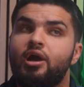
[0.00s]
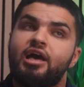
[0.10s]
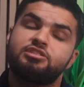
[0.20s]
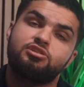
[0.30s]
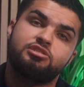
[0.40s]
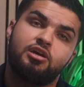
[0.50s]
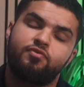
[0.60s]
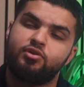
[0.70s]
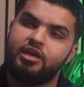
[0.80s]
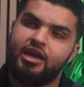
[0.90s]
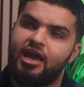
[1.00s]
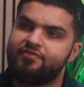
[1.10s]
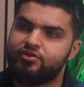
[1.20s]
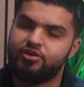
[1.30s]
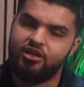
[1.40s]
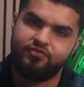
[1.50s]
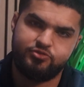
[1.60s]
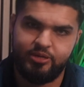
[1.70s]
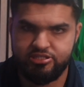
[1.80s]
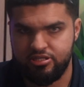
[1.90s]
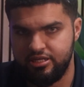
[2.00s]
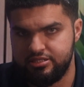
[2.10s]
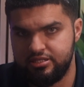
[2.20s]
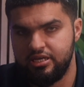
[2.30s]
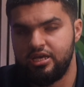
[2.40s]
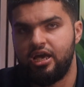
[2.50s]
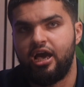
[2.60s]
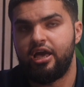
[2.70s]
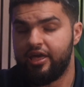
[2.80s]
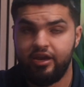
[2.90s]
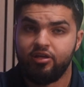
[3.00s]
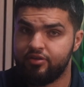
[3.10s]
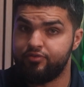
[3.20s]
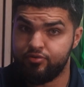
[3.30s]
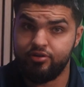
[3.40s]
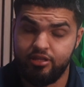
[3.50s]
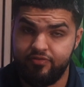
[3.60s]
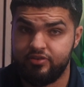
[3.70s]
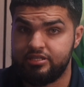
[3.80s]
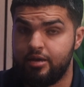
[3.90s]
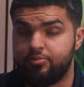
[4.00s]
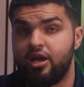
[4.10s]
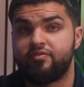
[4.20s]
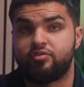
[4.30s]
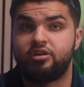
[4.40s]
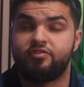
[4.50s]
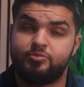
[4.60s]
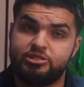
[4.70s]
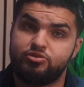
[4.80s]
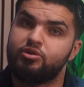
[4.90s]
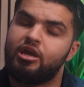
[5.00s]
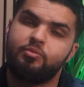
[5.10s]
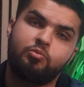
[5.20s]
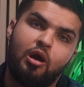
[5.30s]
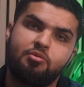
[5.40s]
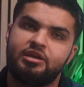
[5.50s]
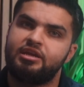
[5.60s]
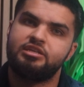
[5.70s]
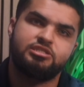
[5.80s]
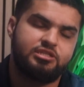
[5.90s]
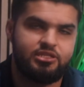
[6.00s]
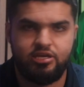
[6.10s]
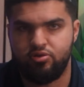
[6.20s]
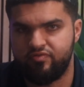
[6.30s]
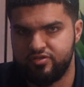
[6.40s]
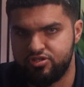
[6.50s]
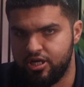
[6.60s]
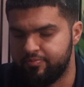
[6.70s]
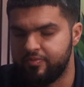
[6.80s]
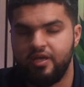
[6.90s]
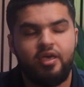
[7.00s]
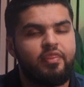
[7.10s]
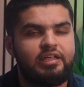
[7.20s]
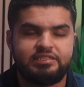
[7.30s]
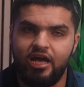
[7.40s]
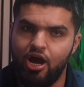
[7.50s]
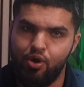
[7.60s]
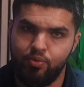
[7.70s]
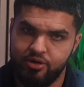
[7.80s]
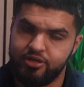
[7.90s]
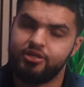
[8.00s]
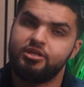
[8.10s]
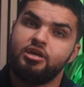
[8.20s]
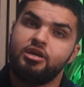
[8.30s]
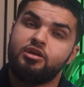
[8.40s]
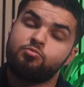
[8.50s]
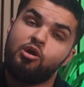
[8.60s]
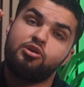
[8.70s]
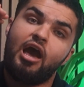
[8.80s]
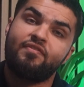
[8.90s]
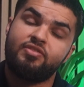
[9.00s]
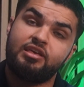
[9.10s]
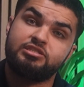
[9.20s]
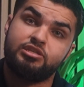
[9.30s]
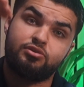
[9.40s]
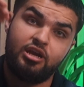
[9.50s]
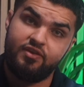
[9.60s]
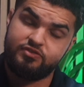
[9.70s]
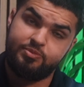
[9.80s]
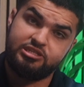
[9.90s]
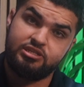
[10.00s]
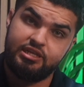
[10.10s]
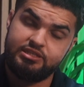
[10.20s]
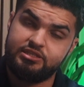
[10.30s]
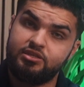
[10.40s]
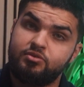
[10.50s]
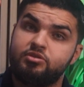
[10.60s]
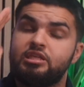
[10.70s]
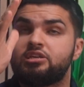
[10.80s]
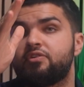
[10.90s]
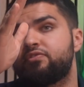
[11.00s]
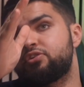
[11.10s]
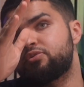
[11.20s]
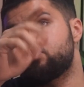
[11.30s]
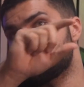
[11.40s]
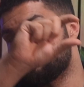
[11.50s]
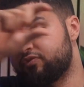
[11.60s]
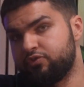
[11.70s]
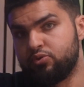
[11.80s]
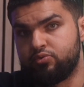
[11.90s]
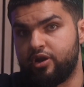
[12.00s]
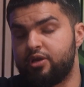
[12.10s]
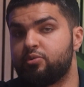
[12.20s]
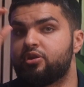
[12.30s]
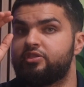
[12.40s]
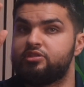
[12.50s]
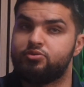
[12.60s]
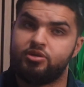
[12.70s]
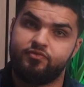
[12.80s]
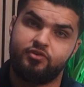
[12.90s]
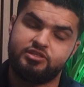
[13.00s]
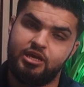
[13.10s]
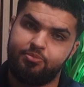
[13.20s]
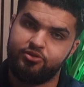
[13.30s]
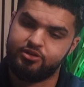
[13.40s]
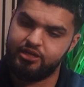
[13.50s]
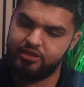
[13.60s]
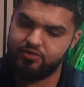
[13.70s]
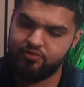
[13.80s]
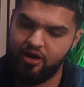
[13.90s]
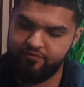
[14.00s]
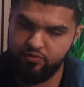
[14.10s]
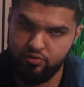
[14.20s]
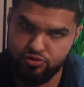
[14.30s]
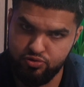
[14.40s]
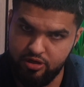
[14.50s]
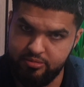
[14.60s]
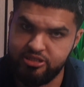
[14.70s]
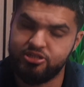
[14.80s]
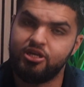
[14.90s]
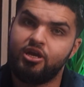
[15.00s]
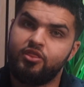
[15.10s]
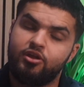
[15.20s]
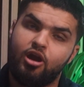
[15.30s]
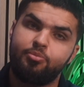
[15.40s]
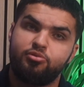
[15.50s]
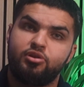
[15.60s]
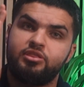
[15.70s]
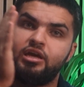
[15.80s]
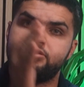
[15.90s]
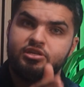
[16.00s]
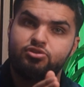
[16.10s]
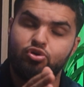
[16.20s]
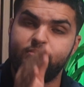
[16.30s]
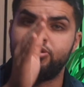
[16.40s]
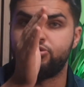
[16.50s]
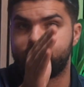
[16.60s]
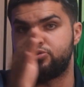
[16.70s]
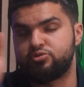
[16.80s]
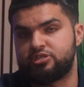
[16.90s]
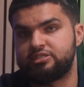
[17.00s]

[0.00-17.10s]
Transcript: ask yourself, okay, I have a creative specialist, and I'll give you a real life example. I have a creative specialist, okay, I want an agent to take over this job. That's not how it works. What you have to think is a creative specialist, think of their workflow, right? What are they doing? For example, they're getting the raw photo shoot image, they're uploading that into Adobe, they're producing